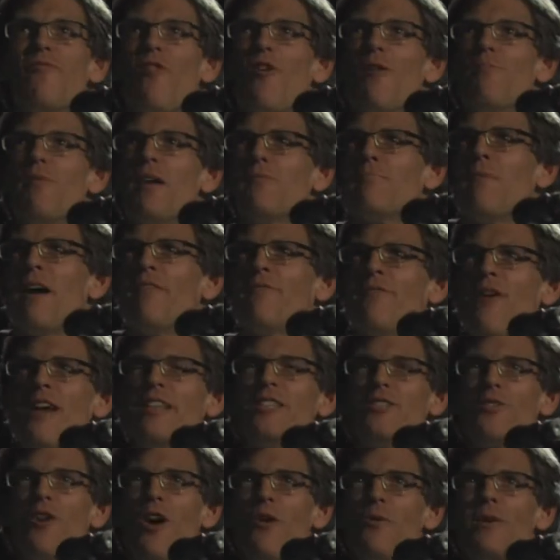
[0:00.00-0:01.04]
but my friends
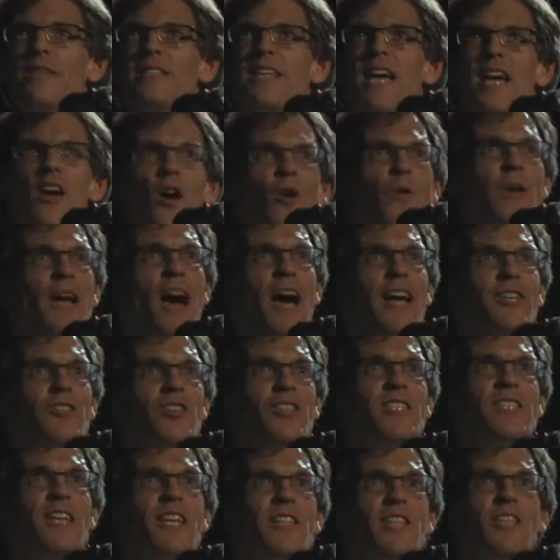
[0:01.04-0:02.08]
are always saying, "Oh yeah, I
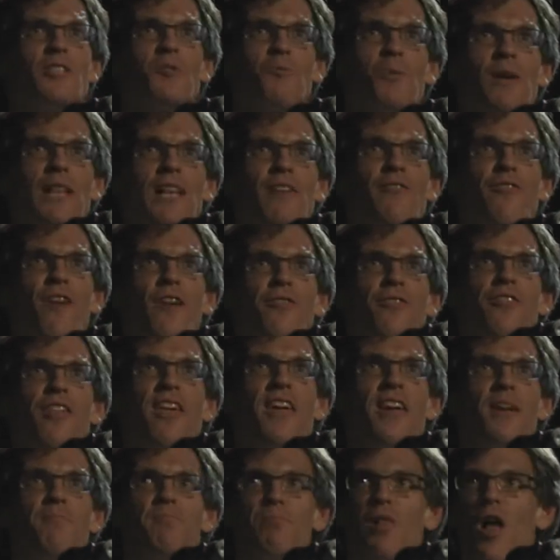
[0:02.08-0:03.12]
just did this really fun
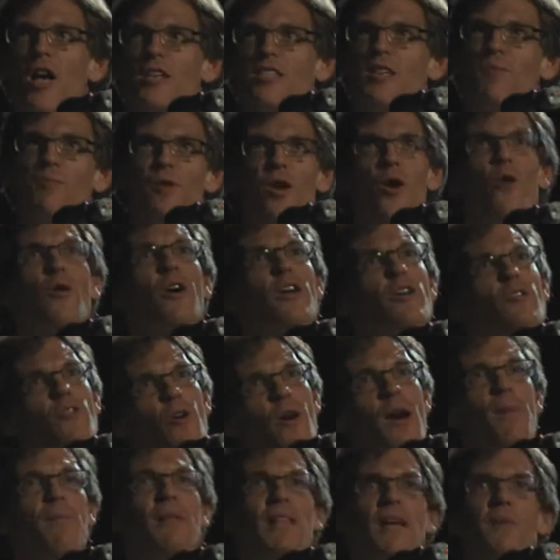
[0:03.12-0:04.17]
thing at Blossom Yoga, you know,
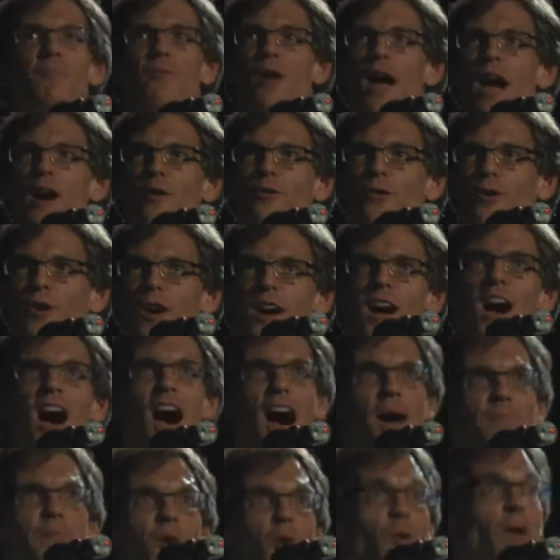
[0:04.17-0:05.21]
Emily Brown," or
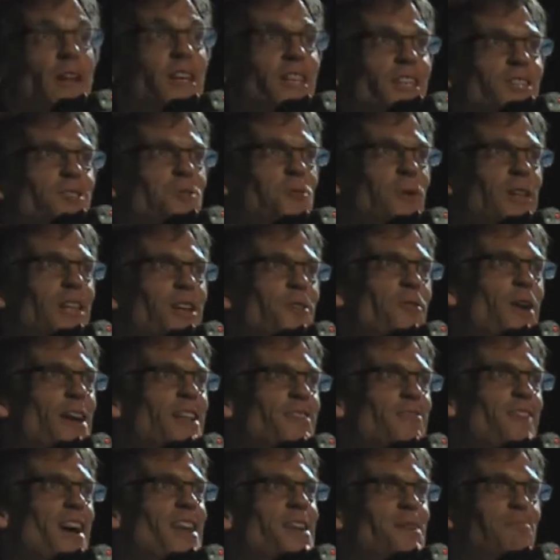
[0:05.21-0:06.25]
"I'm going to this really great
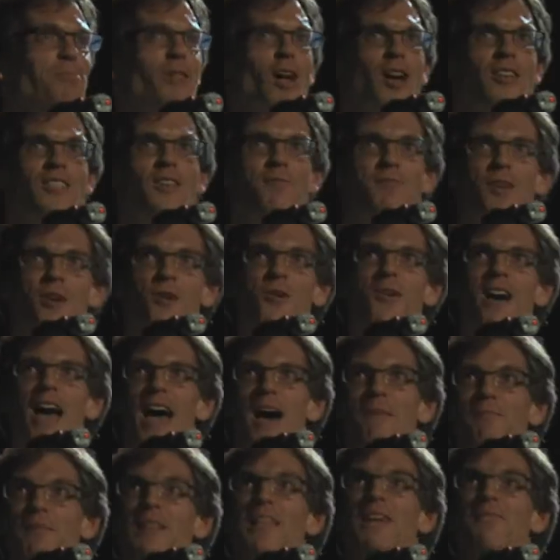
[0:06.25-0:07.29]
event at Blossom Yoga,
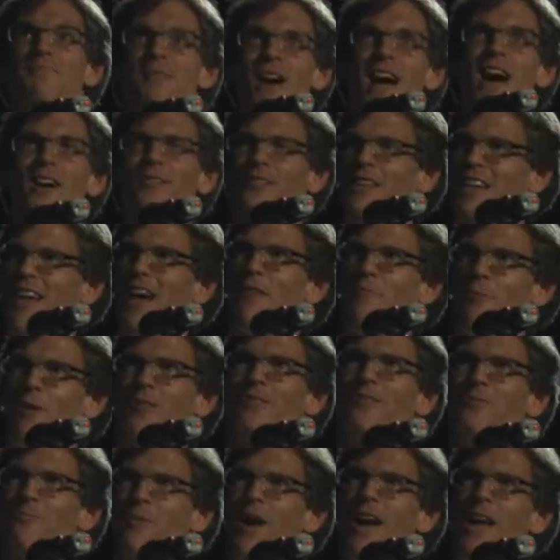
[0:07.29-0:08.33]
Emily Brown," and I
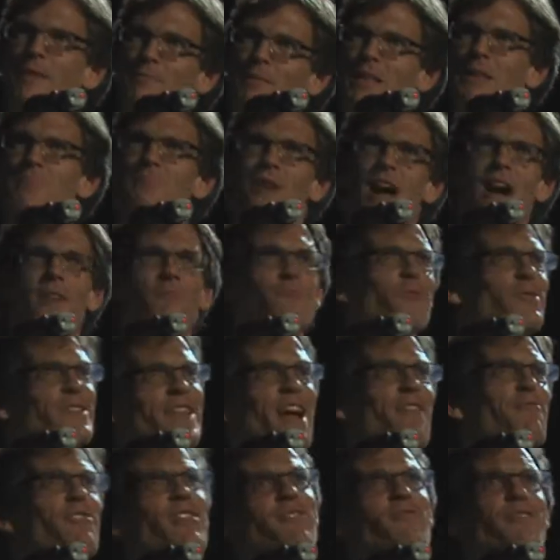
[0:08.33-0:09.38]
wondered why Emily Brown would
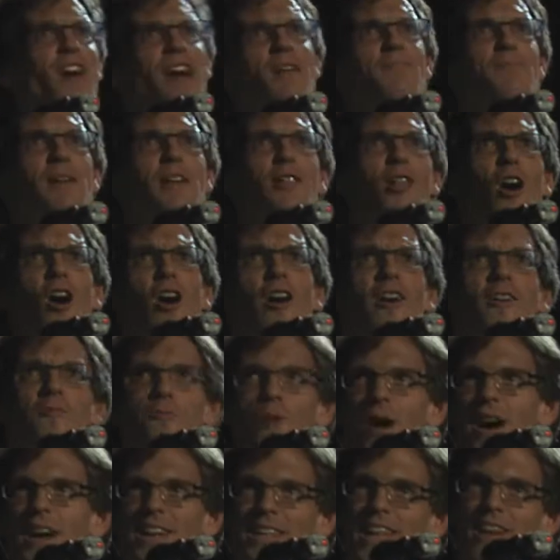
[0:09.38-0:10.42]
never invite me along and
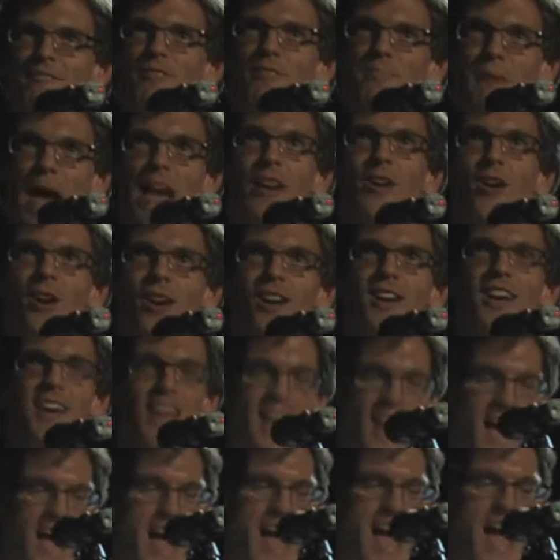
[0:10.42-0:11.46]
why I never met her.
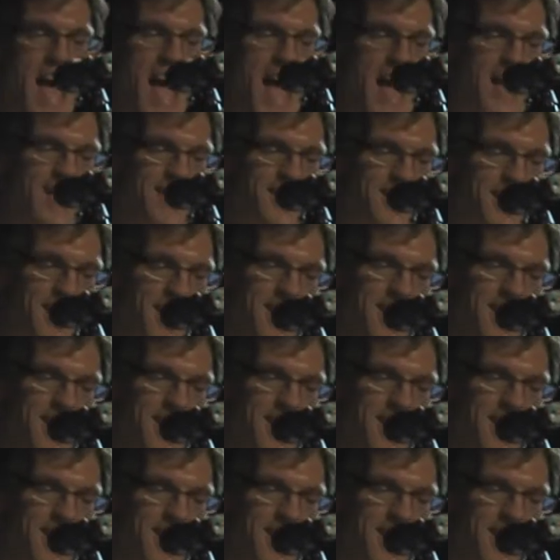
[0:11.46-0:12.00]
And uh,